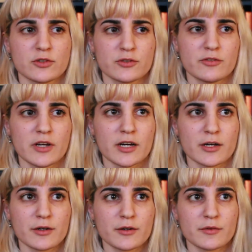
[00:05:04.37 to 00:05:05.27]
sort of
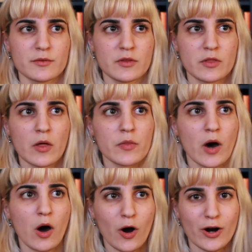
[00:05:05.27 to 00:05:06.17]

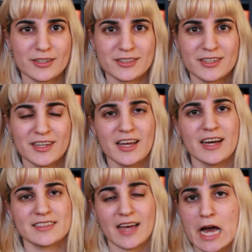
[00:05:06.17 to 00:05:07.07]
the hard
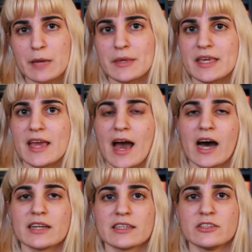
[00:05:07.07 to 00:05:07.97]
time he
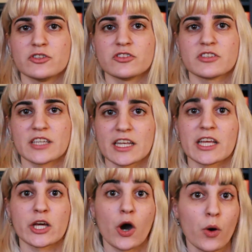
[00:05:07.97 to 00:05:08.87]
had in just
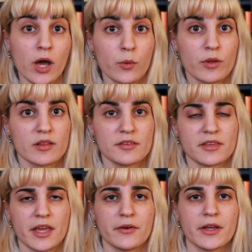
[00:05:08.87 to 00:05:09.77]
getting going with his
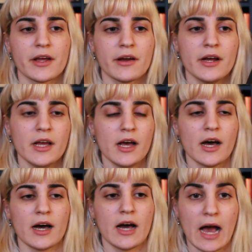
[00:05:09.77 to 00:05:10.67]
career
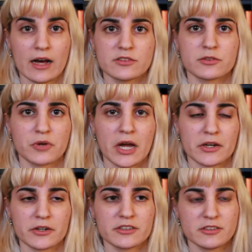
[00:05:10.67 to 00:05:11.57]
as a
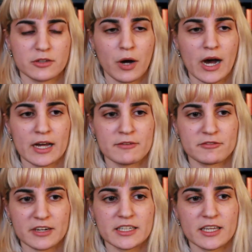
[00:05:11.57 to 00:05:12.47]
writer. So I'm
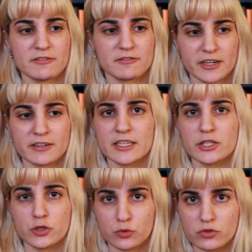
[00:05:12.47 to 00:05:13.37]
finding it very
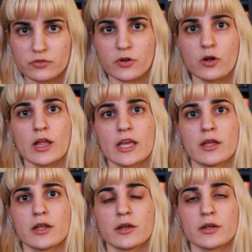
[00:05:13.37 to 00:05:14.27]
useful
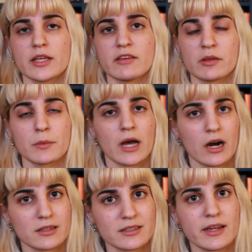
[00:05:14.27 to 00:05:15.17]
in giving me
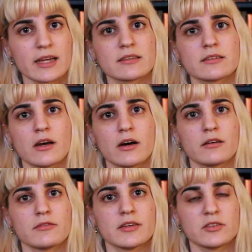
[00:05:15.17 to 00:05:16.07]
context
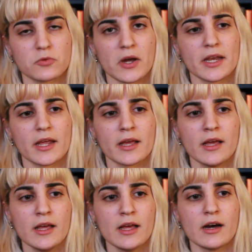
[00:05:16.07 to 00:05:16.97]
of his writing.
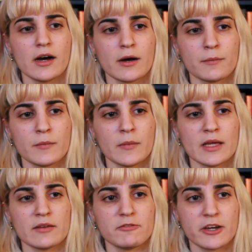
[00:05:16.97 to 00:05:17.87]

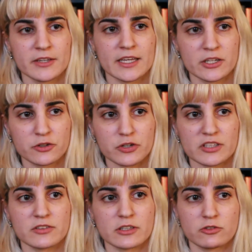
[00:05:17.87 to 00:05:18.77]
Very
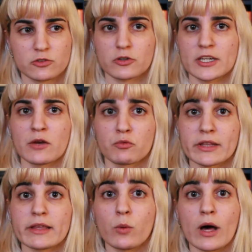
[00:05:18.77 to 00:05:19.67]
interesting story and
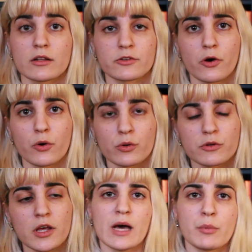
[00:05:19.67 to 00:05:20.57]
really well
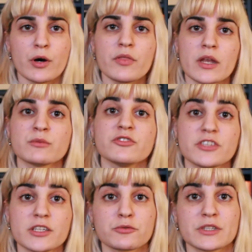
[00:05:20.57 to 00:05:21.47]
told. A book that I'm
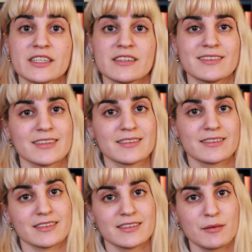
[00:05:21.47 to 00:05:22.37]
still reading since
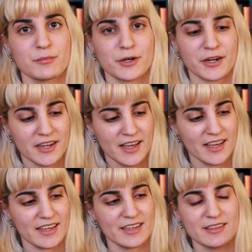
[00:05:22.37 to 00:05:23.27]
December
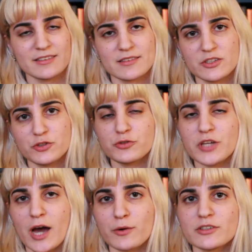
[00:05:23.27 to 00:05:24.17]
is The Two
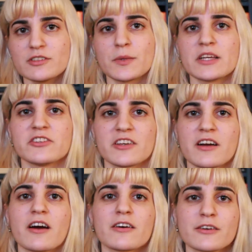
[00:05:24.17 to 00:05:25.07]
Towers by
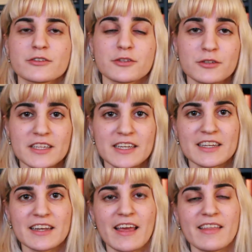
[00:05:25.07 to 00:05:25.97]
J.R.R.
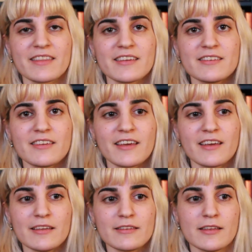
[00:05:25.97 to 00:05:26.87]
Tolkien, and this
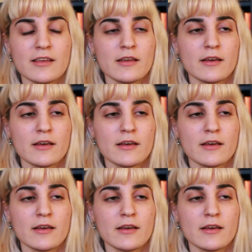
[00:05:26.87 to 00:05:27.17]
is